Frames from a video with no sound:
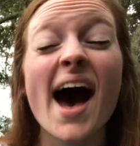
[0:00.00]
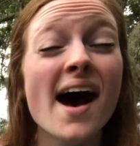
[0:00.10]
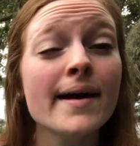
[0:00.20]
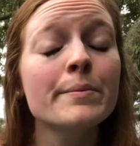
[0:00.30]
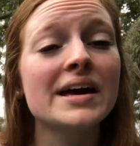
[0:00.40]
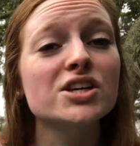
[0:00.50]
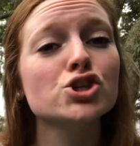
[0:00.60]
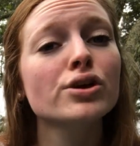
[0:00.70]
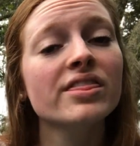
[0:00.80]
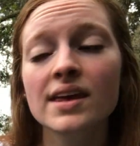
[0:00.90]
I
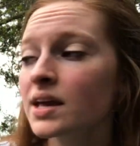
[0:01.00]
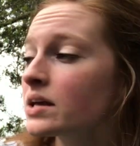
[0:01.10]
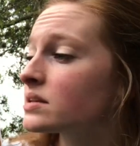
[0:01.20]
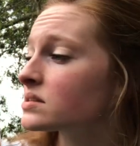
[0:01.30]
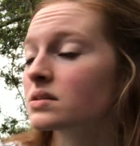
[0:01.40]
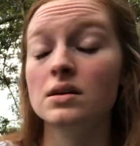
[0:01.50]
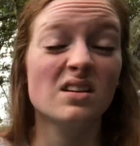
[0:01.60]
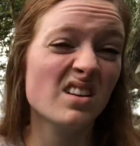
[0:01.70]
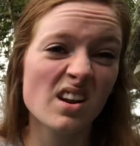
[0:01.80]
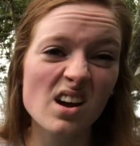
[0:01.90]
measure things,
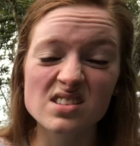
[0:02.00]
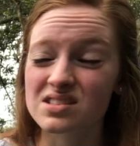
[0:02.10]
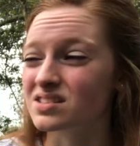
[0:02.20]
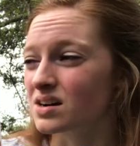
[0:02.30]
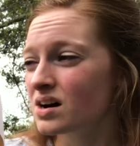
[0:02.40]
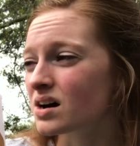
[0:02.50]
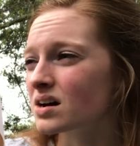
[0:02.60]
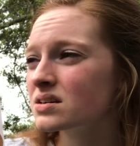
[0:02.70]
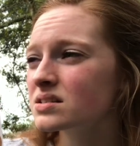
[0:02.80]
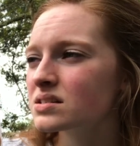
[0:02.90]
not
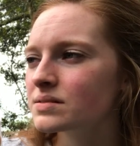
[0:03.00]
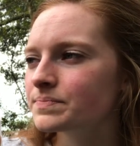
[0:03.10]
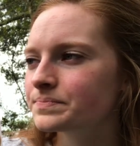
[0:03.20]
songs.